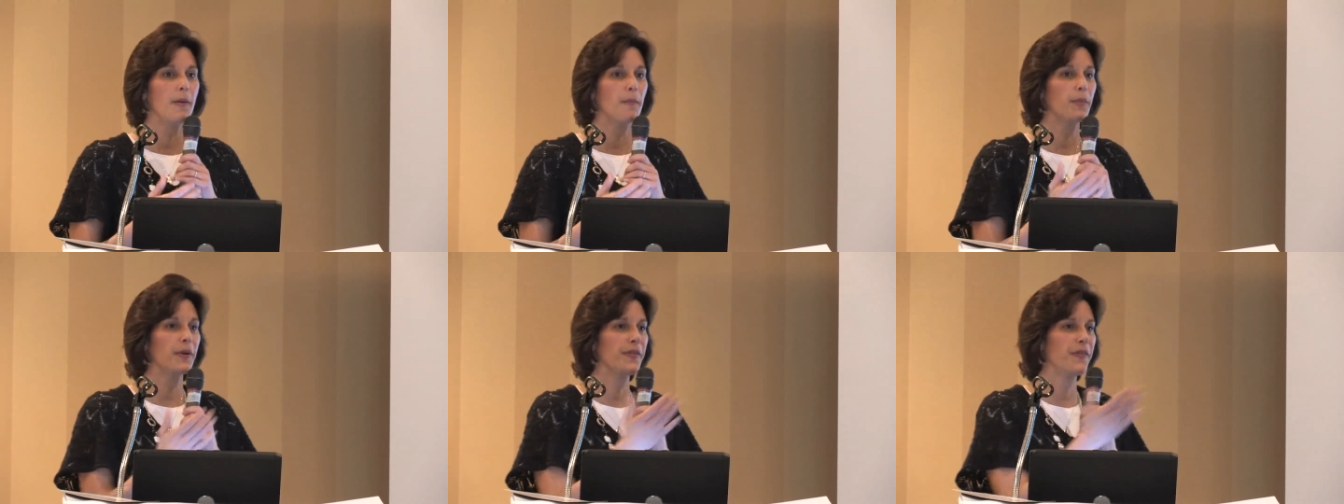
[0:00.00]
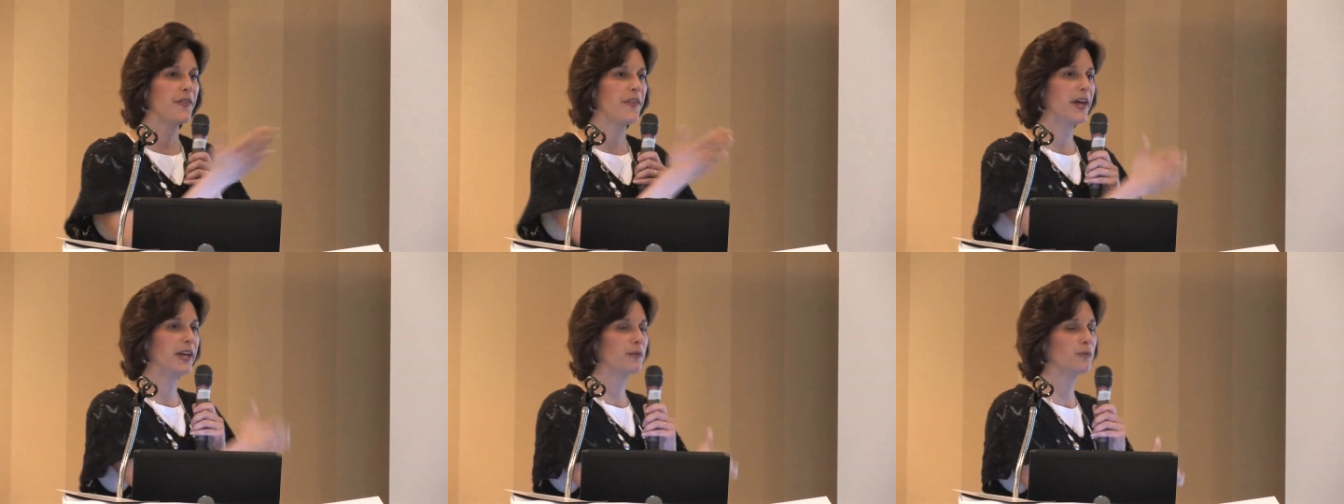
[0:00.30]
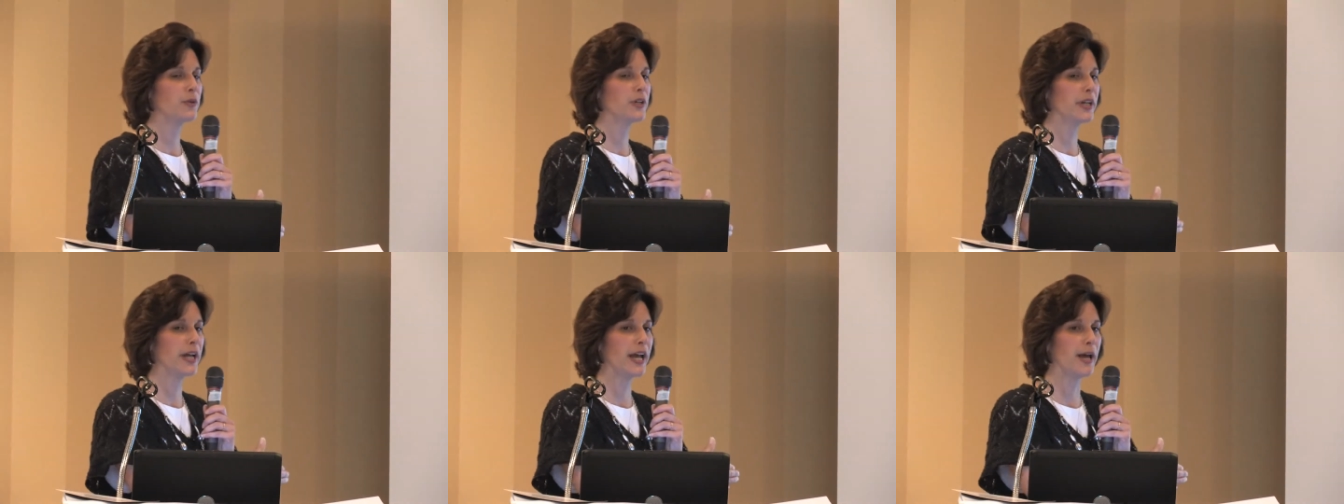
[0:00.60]
But then
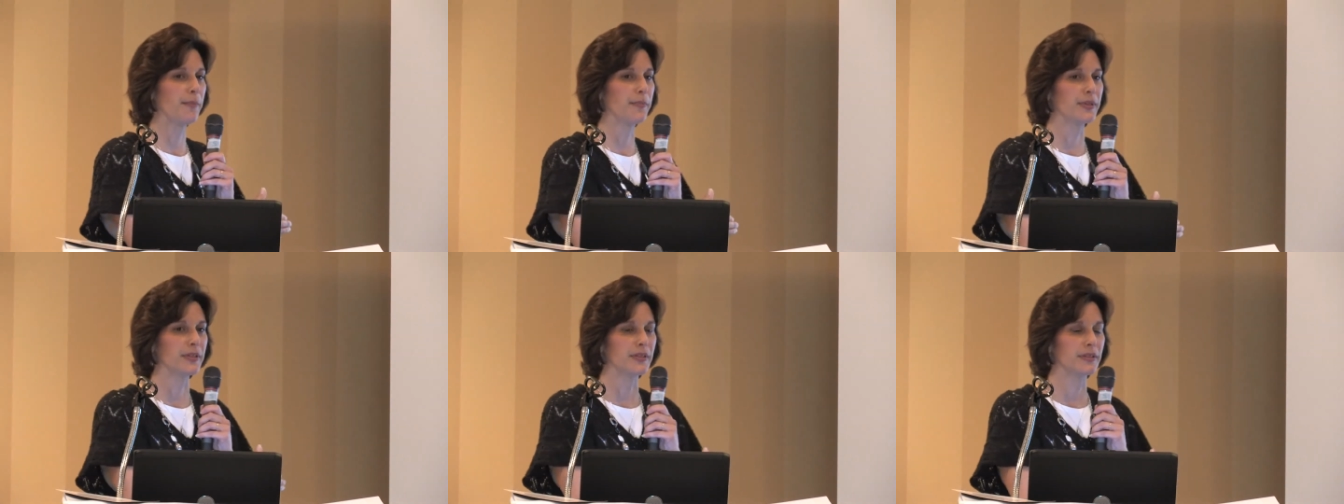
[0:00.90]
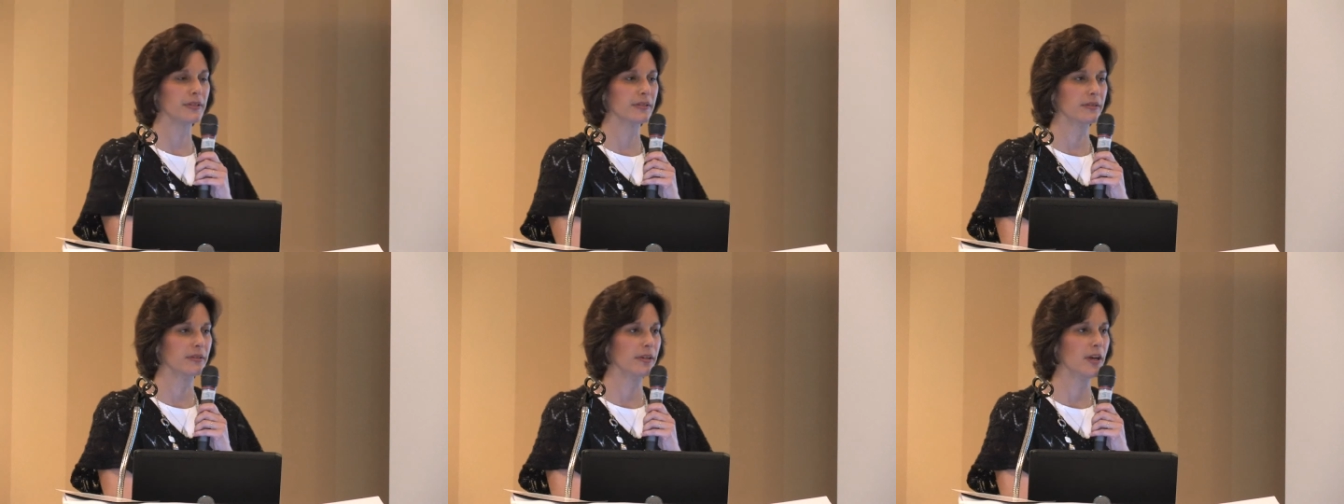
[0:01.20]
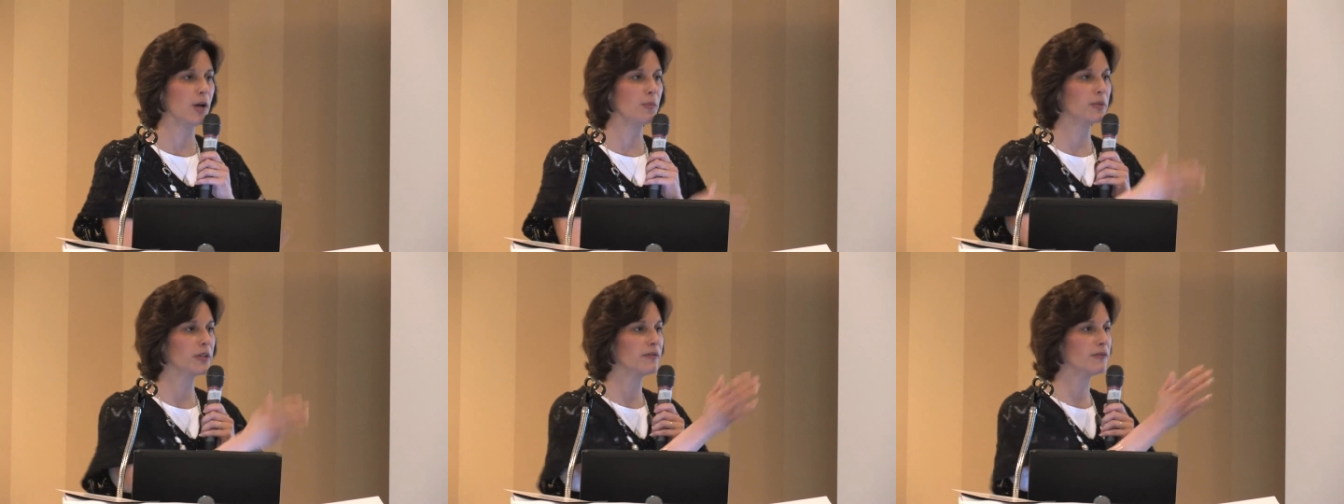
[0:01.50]
what happens?
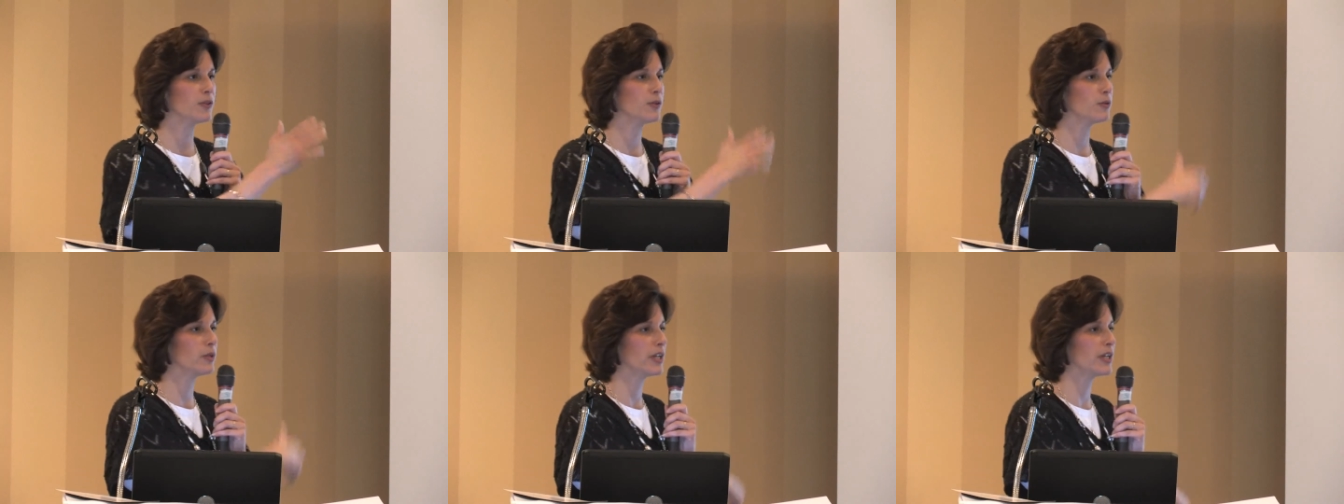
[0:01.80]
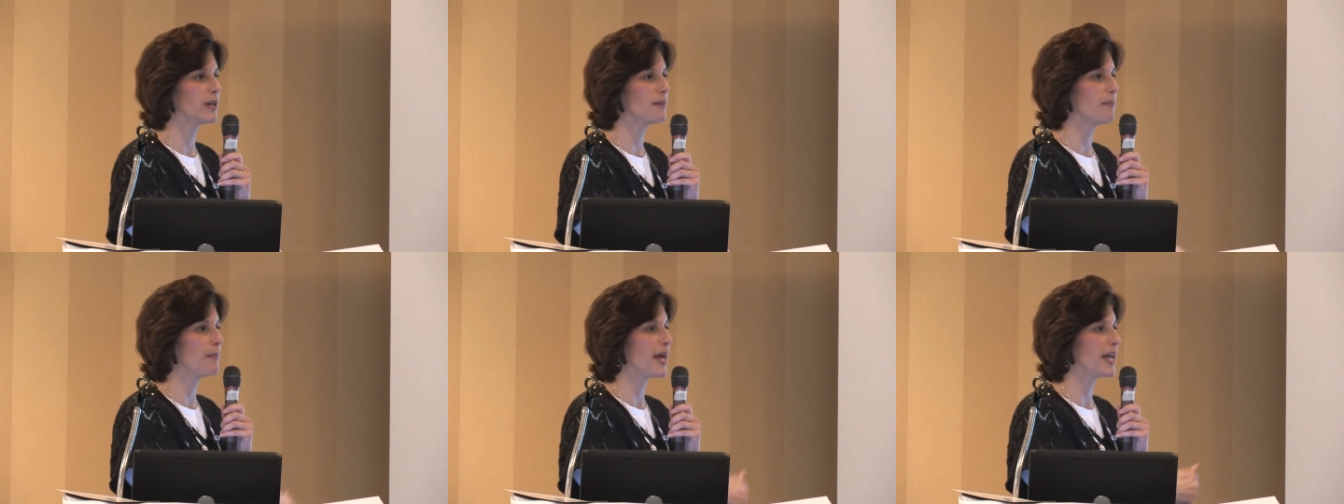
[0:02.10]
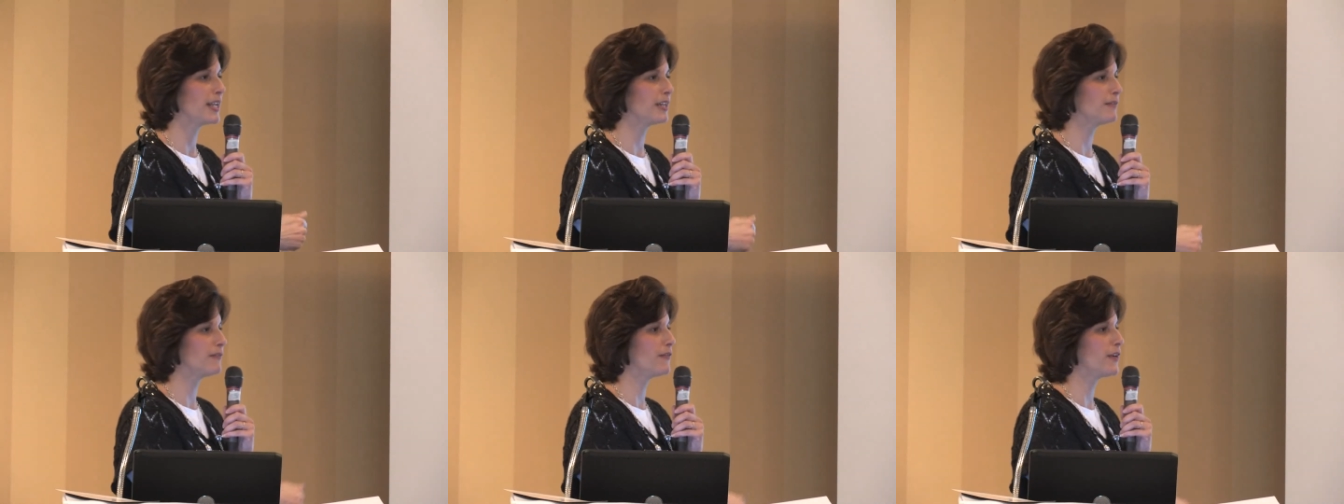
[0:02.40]
How many of you get a
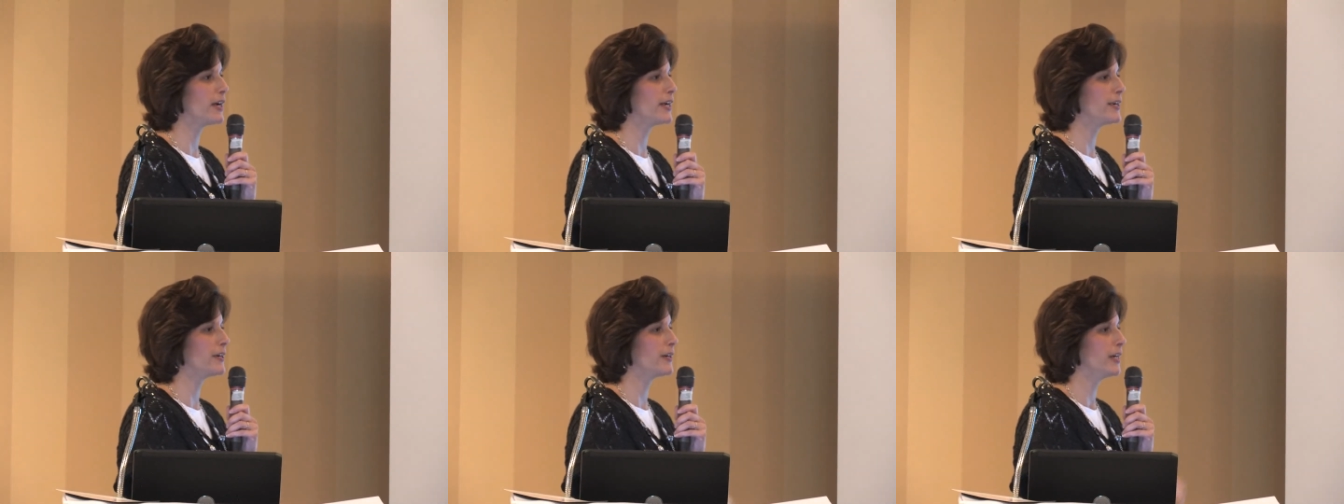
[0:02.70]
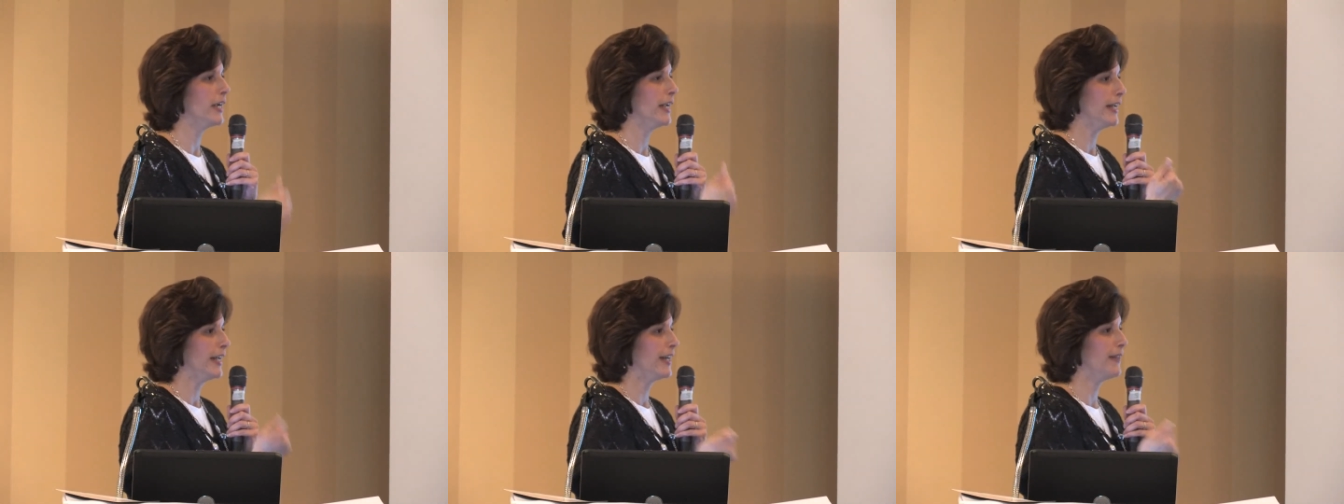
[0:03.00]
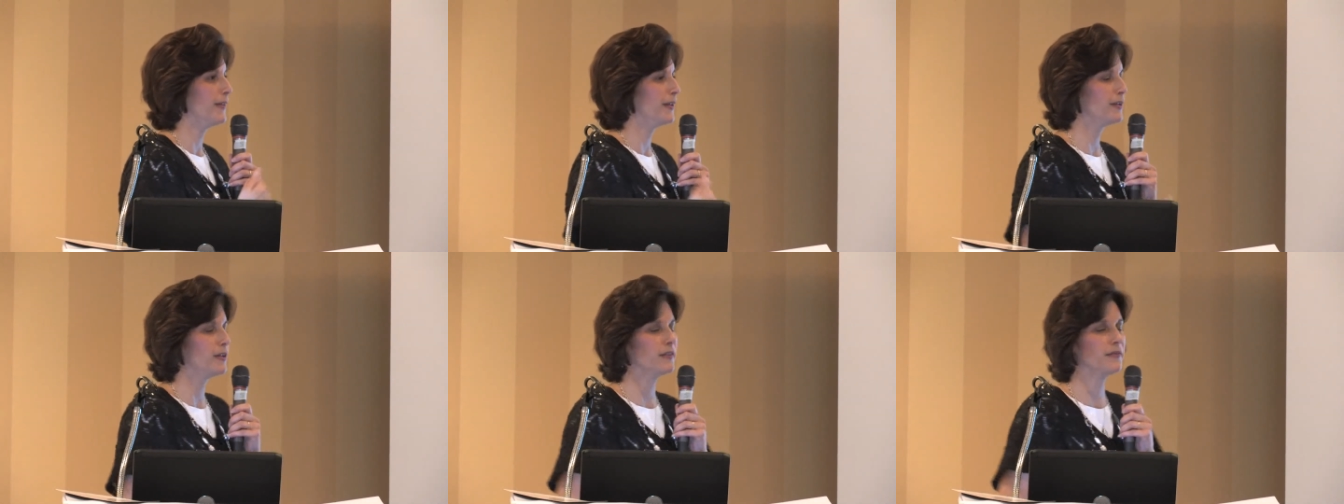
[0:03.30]
magnifier
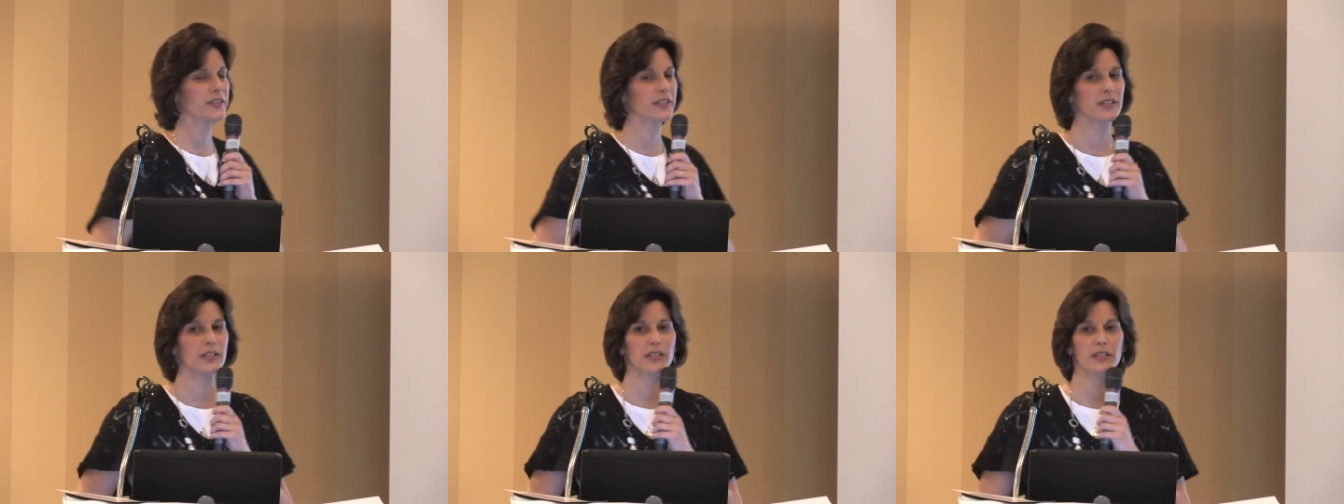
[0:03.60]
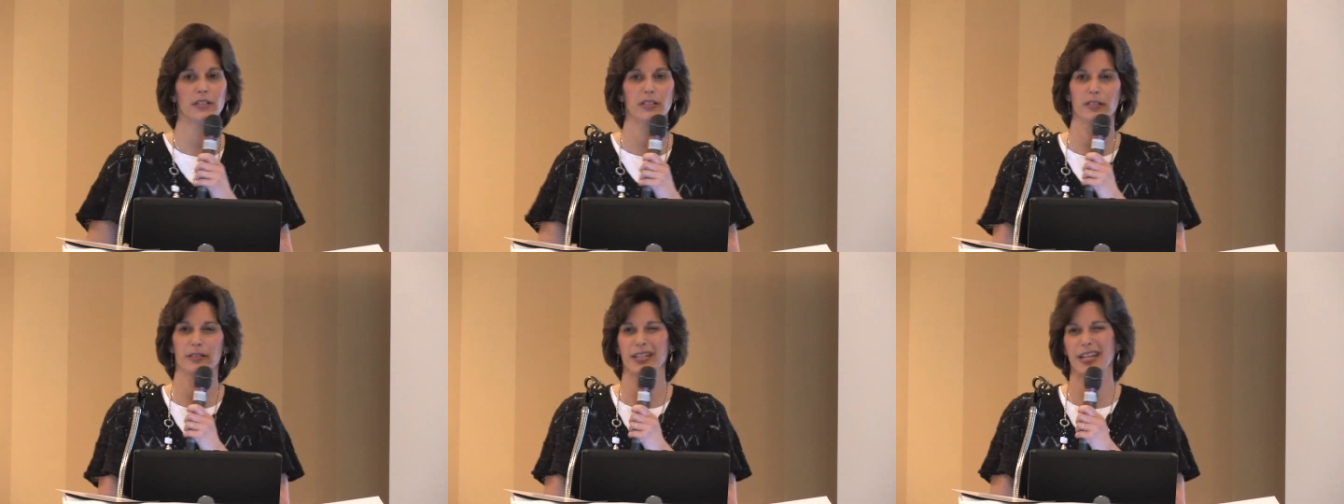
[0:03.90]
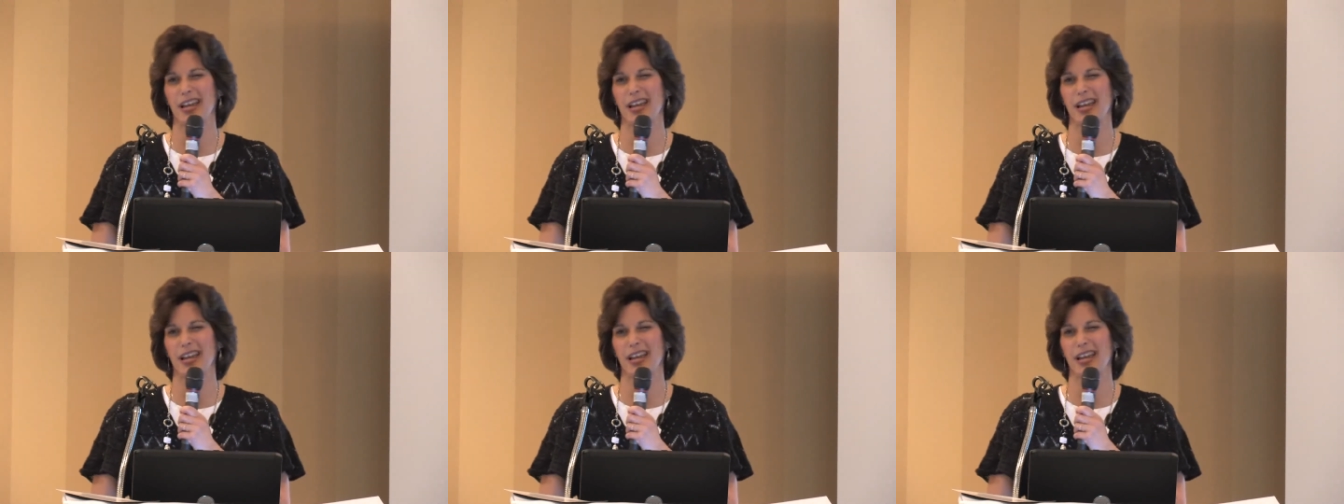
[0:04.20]
and then all of a sudden,